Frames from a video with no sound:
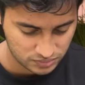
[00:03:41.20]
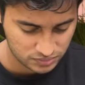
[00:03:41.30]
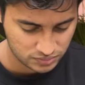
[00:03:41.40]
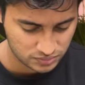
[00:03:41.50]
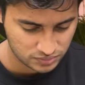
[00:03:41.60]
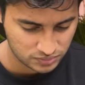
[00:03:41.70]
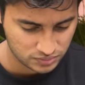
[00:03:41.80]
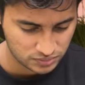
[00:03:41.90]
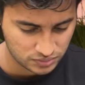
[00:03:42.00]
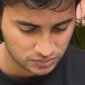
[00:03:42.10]

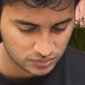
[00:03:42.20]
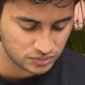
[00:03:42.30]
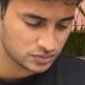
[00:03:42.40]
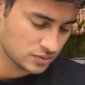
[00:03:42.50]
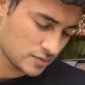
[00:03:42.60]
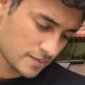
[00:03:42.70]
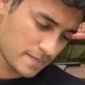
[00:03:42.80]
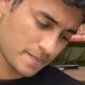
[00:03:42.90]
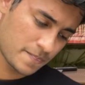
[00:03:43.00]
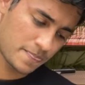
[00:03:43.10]

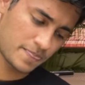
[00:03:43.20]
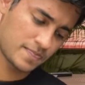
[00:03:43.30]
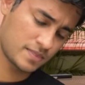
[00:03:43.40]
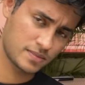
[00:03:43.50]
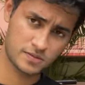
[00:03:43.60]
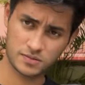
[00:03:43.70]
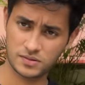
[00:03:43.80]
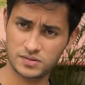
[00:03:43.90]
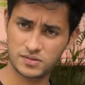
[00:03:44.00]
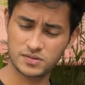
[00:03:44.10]

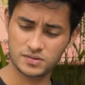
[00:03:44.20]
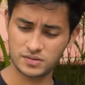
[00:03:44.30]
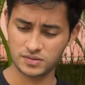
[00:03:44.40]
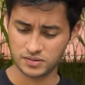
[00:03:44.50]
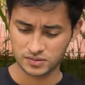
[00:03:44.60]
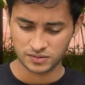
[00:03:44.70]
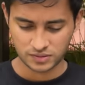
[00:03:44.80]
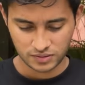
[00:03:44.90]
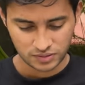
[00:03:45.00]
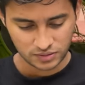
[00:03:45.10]

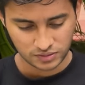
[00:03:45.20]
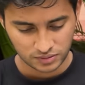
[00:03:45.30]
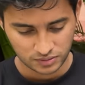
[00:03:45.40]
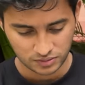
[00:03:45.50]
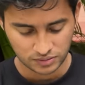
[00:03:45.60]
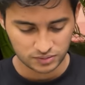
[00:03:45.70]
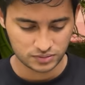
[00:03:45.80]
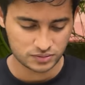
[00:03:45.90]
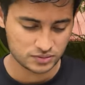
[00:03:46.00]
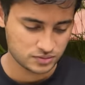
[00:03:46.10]
[no speech]